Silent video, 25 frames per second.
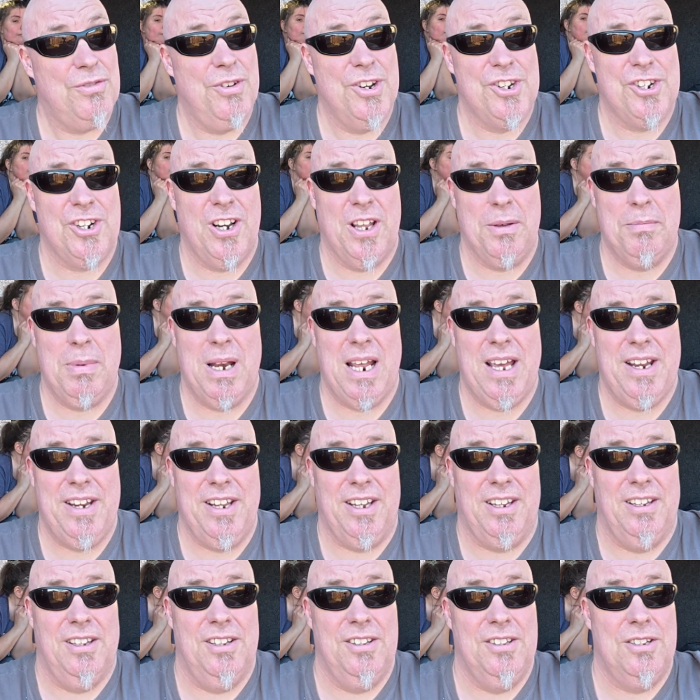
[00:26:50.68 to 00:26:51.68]
originally
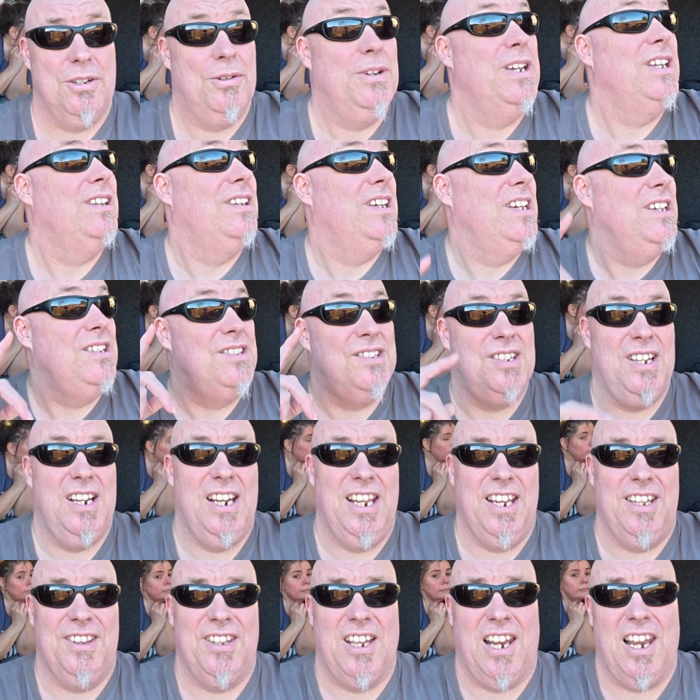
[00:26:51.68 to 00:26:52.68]
planning on doing the
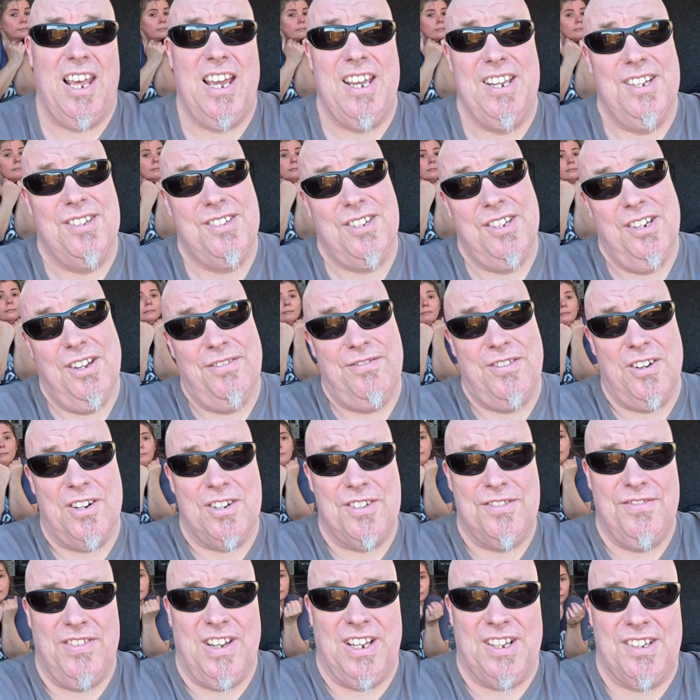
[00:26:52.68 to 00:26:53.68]
ceiling and the lights in the
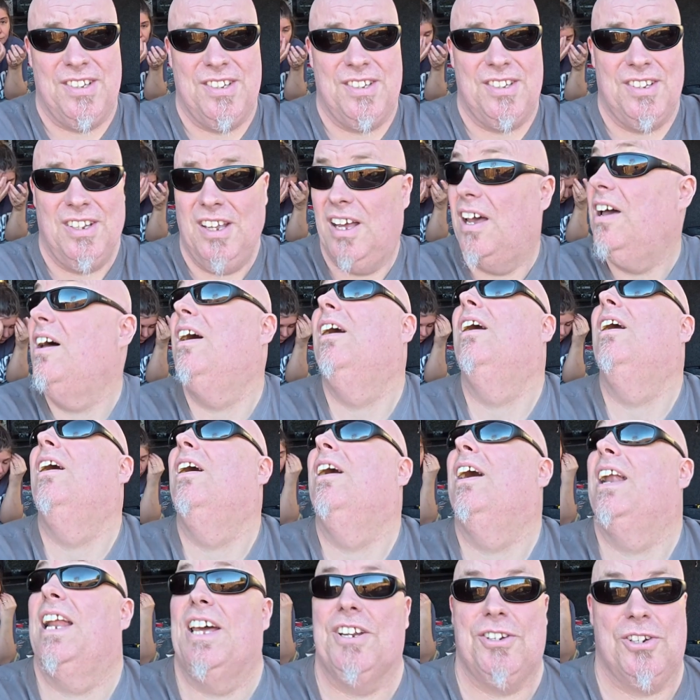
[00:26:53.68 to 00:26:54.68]
first fix
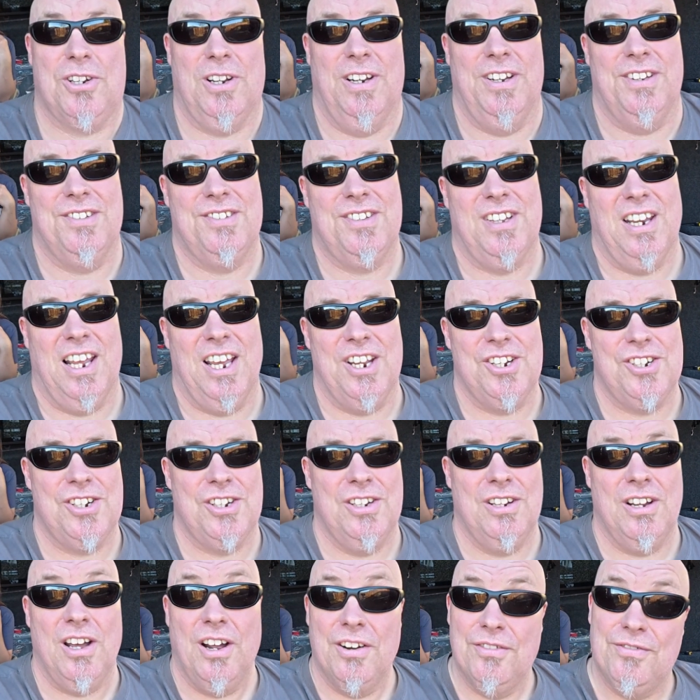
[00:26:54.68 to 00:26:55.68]
electrical
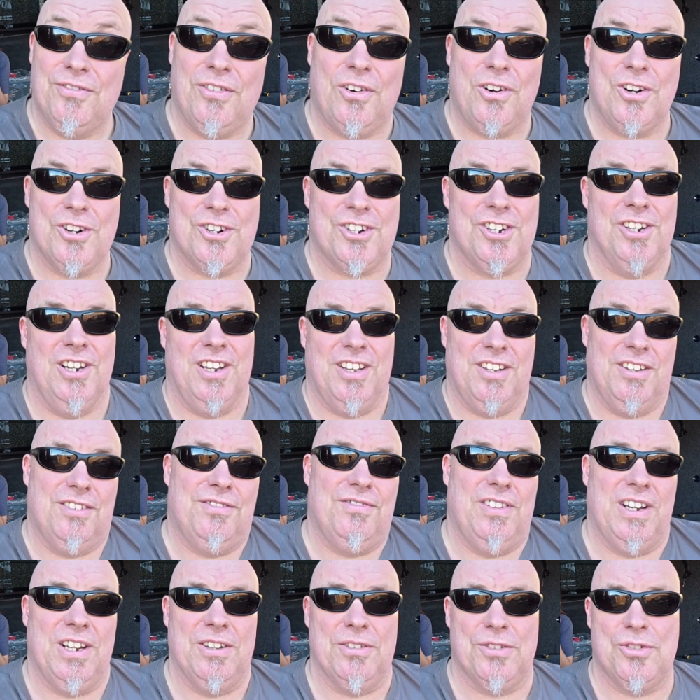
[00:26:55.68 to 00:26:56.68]
installation, unfortunately this
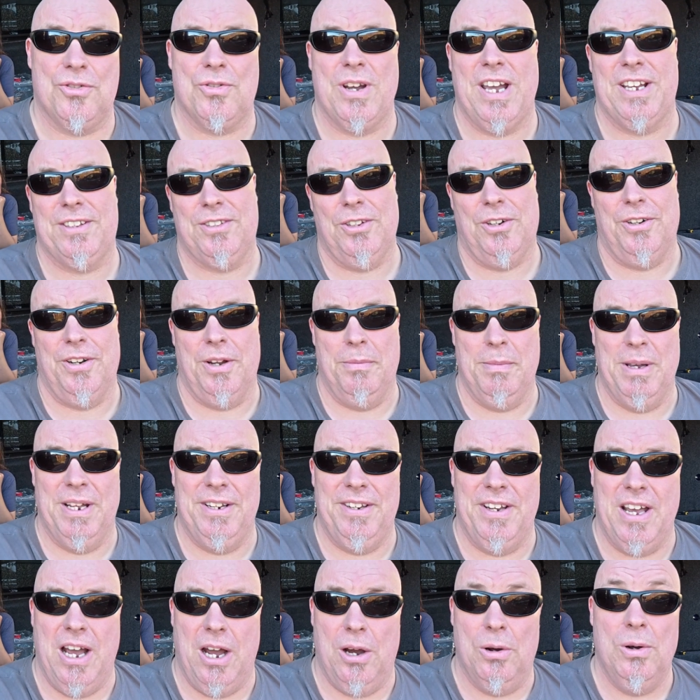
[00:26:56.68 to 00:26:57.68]
video has dragged on a
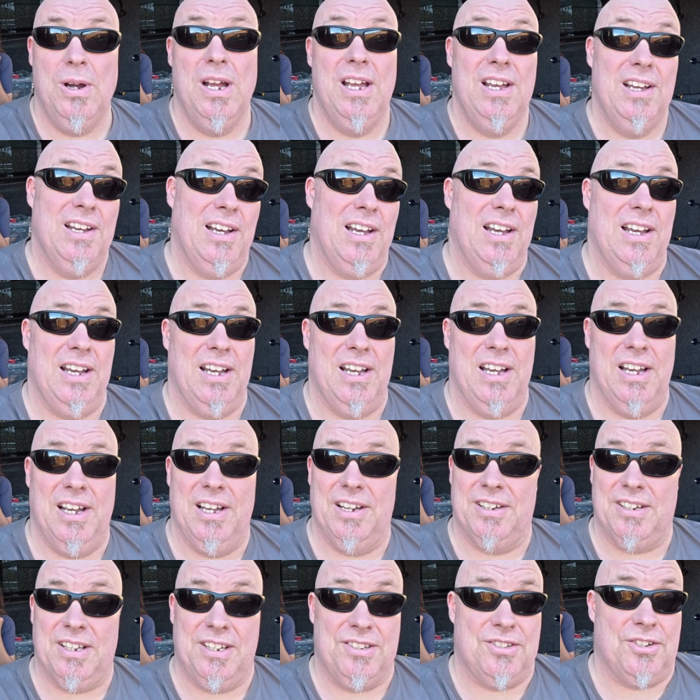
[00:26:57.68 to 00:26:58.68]
bit now
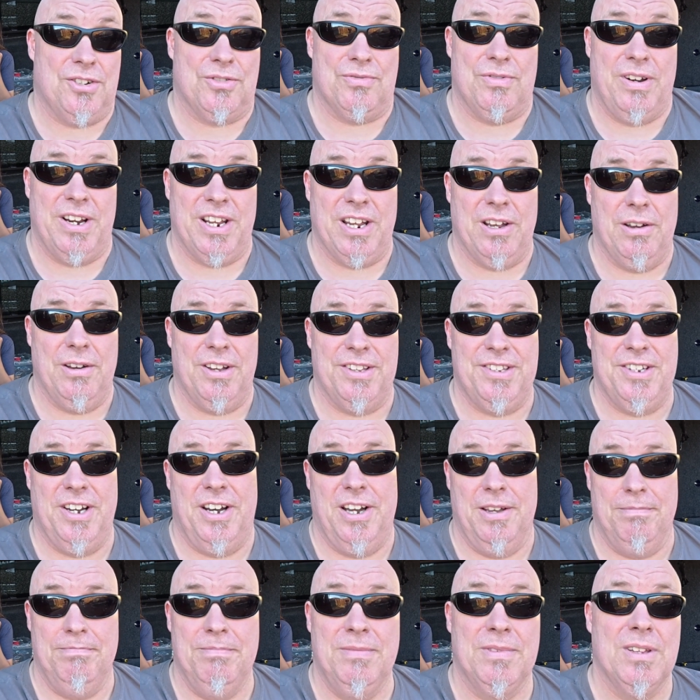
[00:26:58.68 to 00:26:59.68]
and it's just running out of
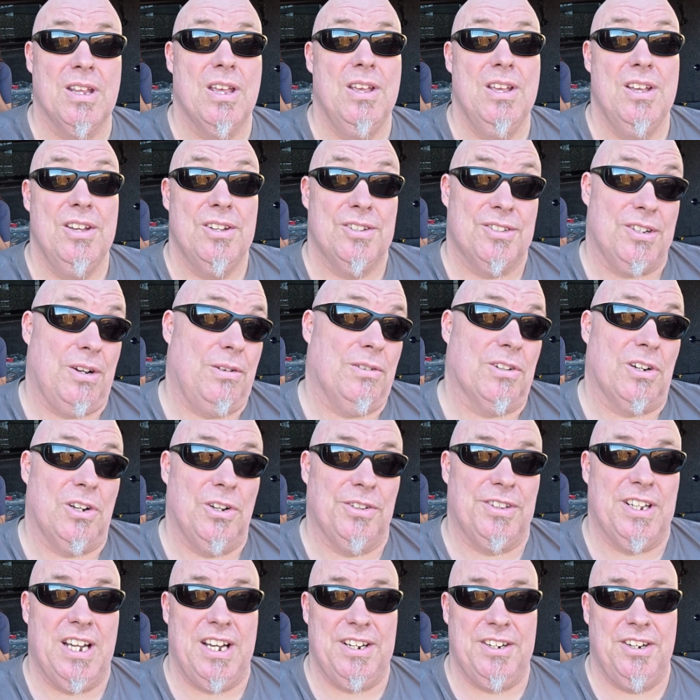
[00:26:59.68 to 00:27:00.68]
time. So I'll
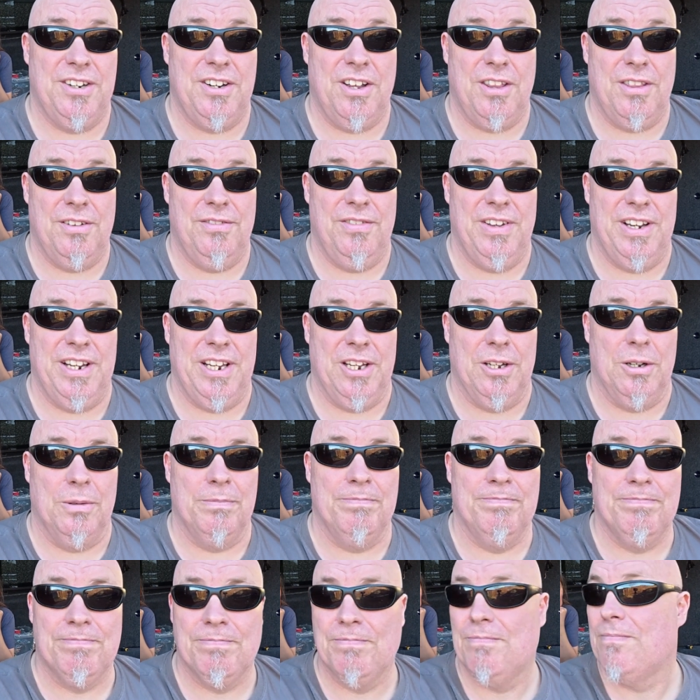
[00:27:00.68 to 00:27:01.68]
include that in another video.
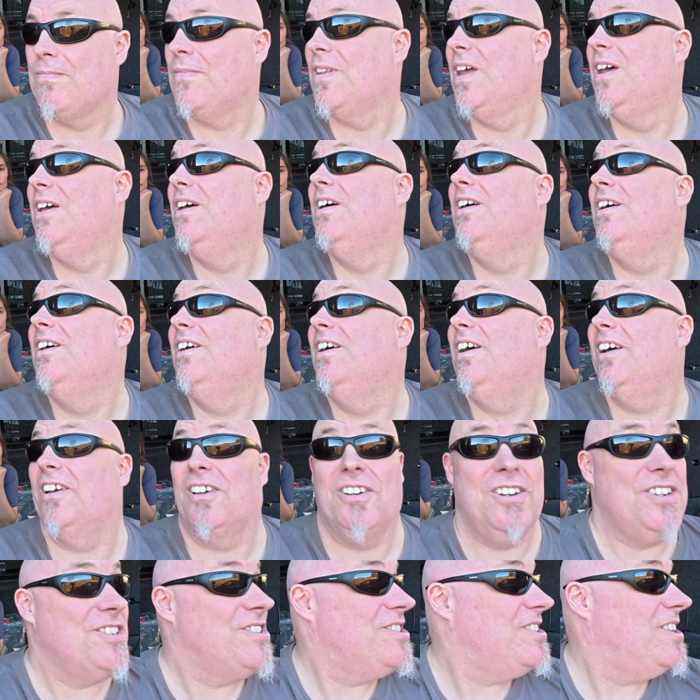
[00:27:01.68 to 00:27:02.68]
I
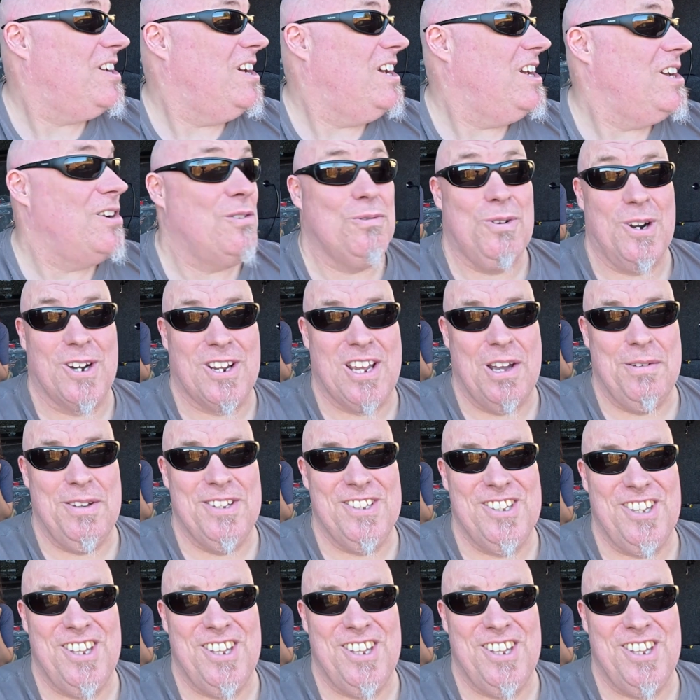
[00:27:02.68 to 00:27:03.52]
gotta say, we're coming